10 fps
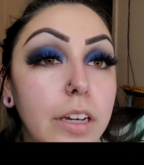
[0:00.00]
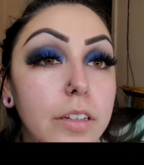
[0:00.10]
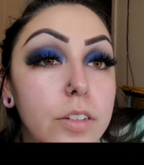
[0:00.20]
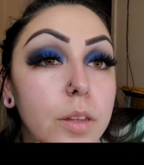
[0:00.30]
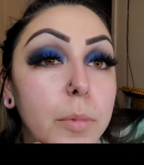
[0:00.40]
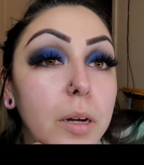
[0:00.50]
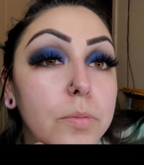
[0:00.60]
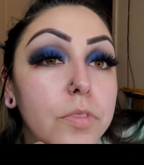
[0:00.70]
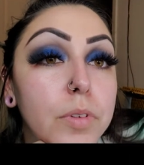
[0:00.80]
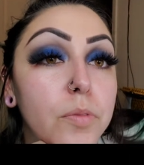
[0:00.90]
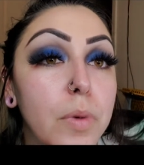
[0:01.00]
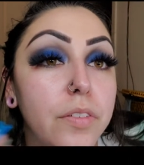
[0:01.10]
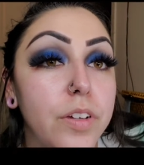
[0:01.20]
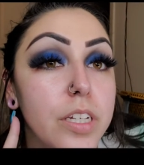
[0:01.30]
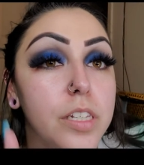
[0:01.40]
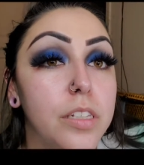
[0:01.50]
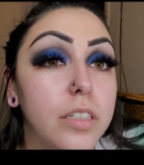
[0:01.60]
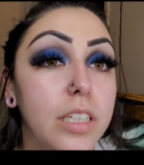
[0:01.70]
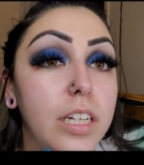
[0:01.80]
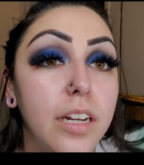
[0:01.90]
so the bottom of my face is
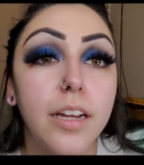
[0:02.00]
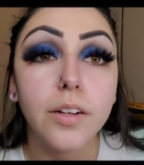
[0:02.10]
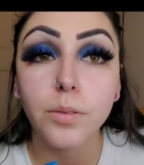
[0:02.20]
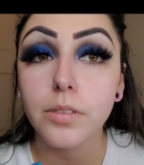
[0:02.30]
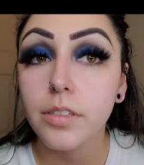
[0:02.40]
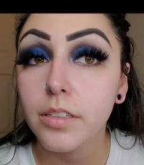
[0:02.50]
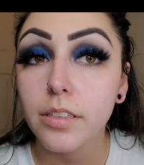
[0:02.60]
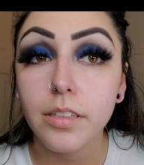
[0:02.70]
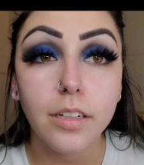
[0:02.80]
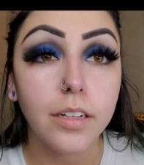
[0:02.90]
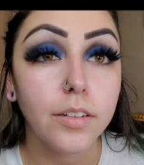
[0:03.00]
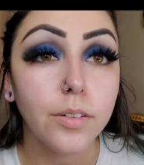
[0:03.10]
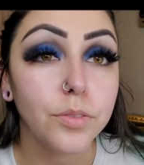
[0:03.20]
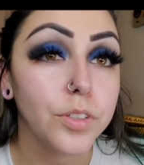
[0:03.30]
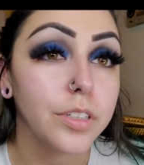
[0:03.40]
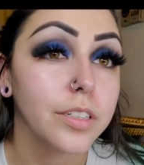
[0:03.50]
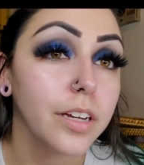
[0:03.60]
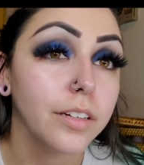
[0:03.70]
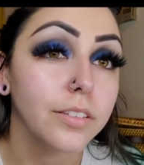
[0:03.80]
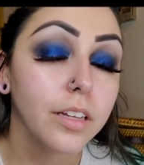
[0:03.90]
clean now. I don't know if you can
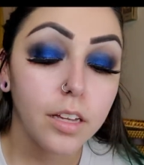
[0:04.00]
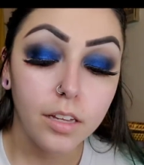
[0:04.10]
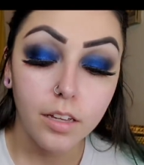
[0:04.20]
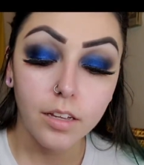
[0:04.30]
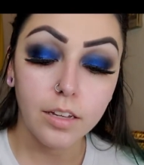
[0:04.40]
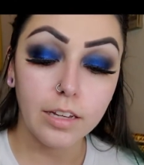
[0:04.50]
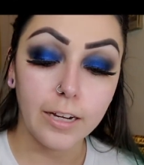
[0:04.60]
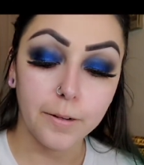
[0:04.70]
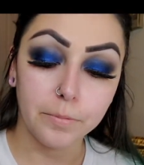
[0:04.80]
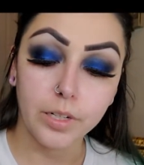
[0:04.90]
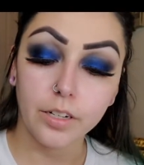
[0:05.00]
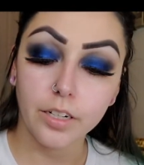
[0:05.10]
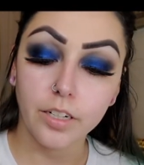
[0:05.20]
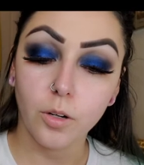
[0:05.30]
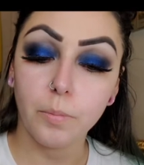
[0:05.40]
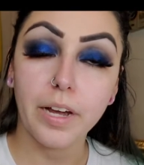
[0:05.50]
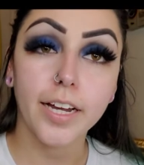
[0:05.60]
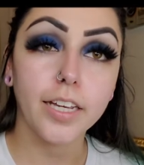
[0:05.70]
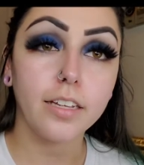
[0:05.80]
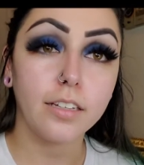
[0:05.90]
tell. Um, we are going to go back
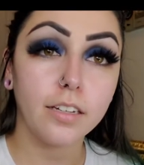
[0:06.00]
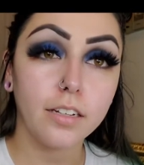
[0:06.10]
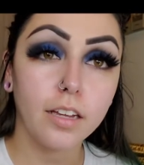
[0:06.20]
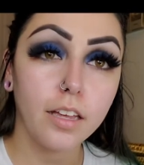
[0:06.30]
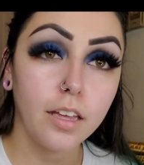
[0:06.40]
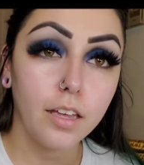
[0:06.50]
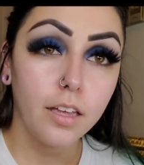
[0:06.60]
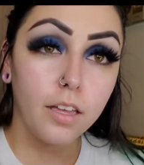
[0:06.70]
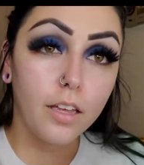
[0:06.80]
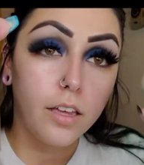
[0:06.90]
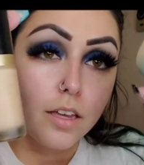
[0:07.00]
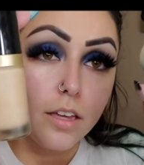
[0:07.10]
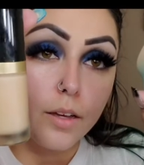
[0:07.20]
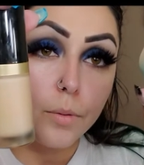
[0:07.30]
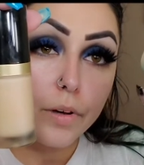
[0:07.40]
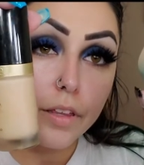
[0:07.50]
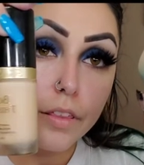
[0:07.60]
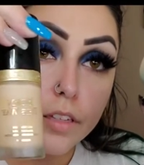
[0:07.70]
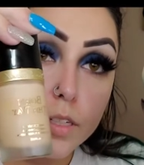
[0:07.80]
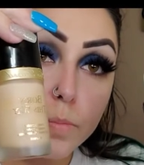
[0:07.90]
in with
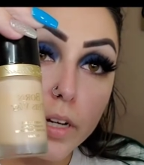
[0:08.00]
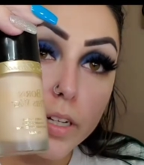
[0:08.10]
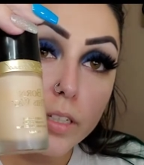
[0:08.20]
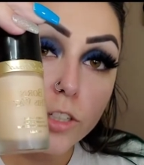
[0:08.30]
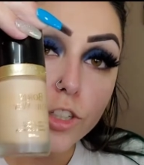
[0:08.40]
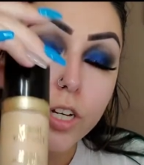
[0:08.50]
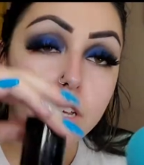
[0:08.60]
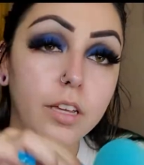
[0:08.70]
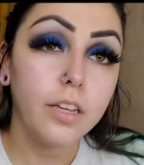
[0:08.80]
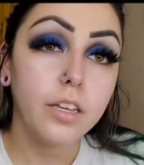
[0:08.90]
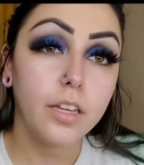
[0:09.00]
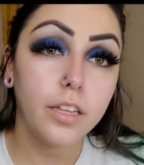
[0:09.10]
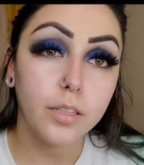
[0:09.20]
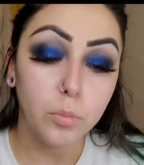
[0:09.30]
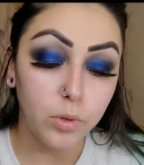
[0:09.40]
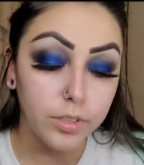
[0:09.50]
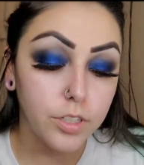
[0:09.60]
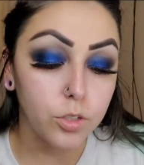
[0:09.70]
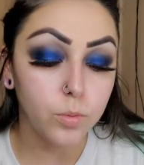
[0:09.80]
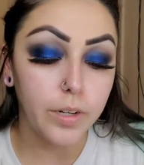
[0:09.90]
the sponge and the Born
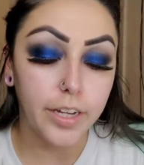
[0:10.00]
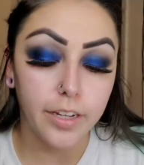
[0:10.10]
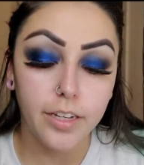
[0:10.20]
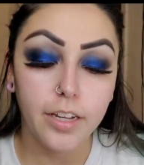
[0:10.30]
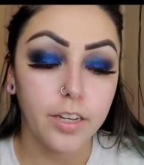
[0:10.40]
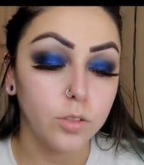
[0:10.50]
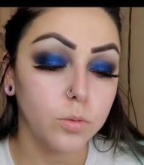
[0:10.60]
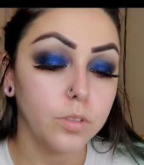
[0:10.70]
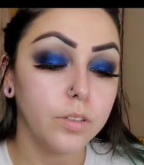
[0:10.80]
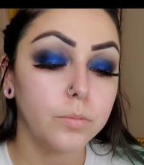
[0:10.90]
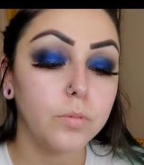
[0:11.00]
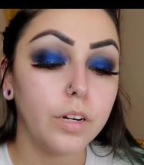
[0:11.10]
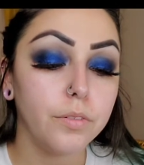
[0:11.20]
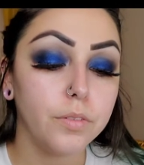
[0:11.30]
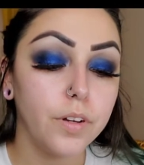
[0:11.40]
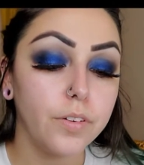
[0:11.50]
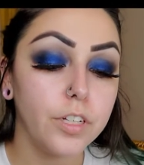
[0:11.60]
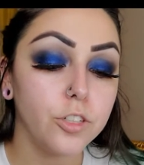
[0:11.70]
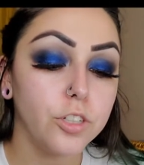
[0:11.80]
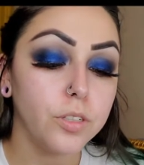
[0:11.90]
This Way and or whatever
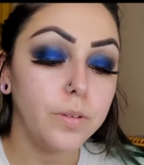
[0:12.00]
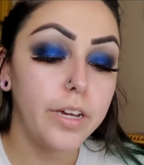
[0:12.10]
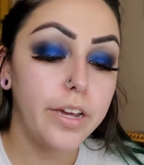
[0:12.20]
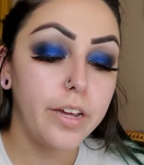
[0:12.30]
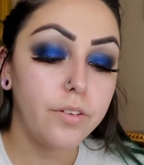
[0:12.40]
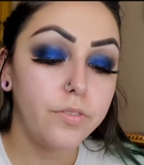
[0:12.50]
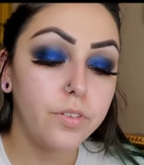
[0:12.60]
foundation you have.